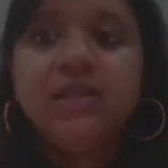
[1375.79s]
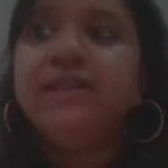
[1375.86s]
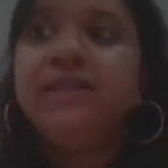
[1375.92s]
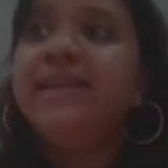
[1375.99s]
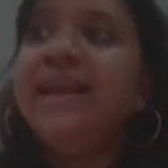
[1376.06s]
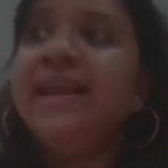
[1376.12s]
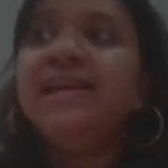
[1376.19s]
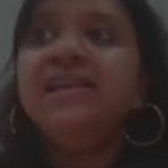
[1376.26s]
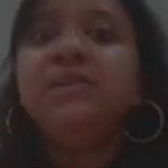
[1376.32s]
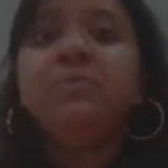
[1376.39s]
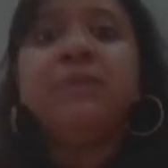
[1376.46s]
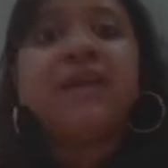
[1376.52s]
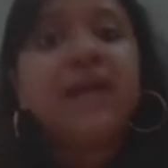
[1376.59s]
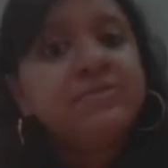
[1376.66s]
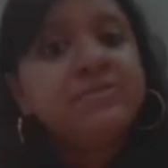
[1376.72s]
Then it
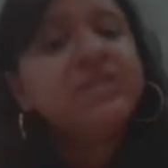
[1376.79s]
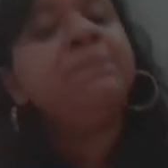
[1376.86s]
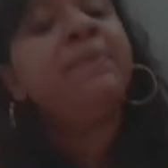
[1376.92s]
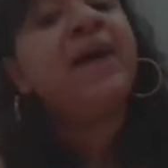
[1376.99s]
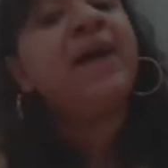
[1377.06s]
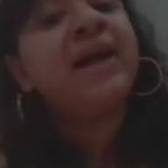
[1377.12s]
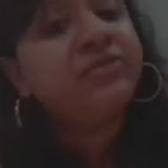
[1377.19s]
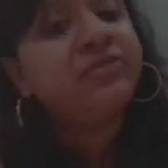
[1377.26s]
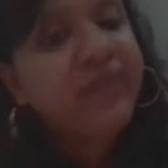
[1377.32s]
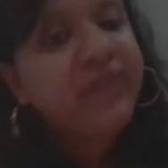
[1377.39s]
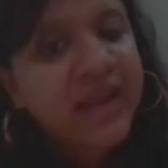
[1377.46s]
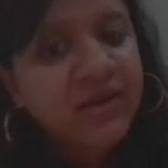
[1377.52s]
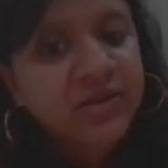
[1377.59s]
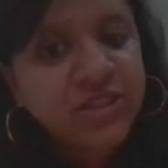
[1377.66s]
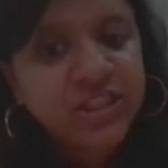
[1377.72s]
becomes a part of
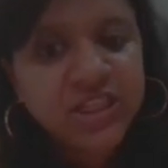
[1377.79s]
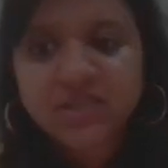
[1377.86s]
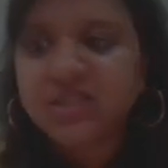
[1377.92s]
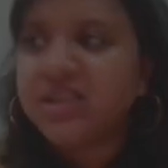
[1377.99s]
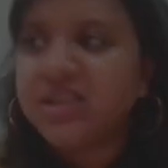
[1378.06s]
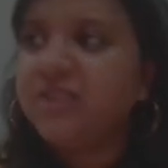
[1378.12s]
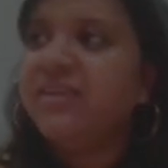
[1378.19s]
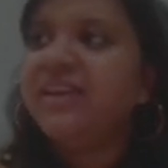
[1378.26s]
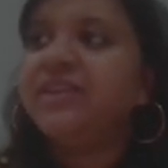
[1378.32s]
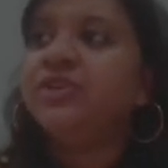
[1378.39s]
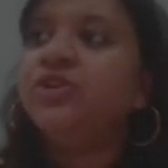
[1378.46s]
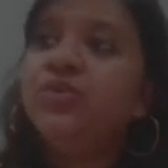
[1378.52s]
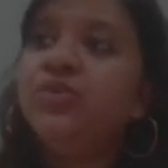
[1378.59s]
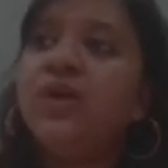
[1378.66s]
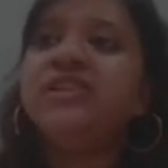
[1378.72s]
negotiation when
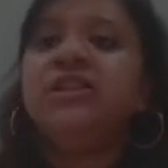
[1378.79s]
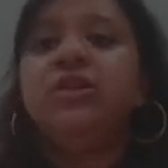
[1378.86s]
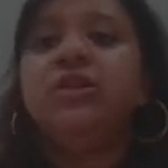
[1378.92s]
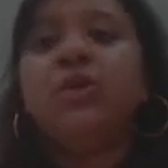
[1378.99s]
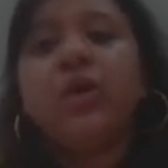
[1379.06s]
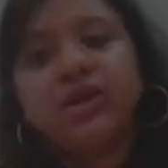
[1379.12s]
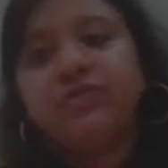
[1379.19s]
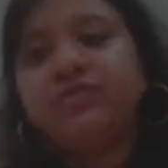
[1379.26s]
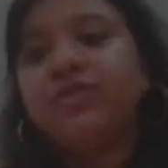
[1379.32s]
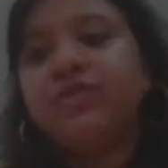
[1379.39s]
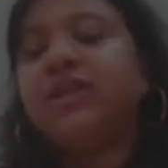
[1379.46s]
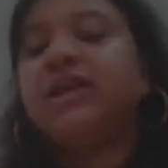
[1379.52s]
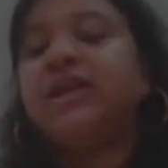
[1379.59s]
you as the lawyer for the